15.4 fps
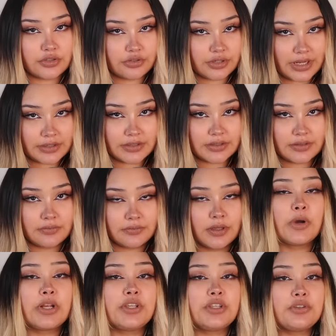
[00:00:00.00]

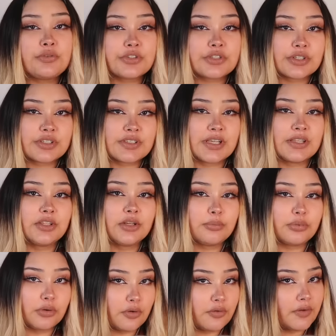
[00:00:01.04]
attractive when a user set their
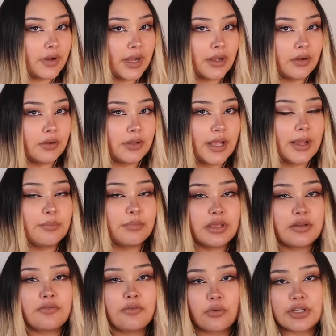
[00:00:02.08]
profile at
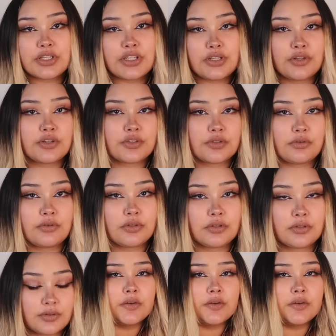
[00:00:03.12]
being fourteen years old.